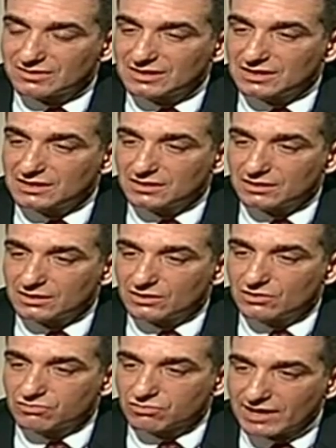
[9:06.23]
The
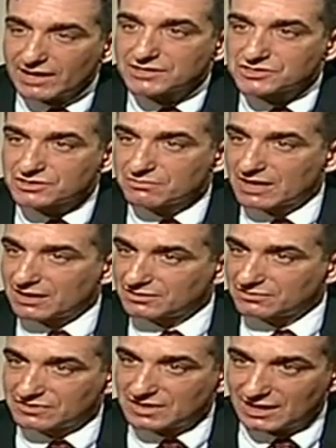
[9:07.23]
greatest
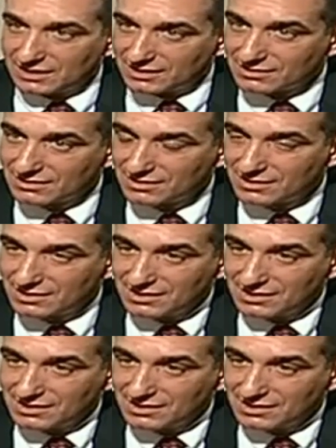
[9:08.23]
amount of data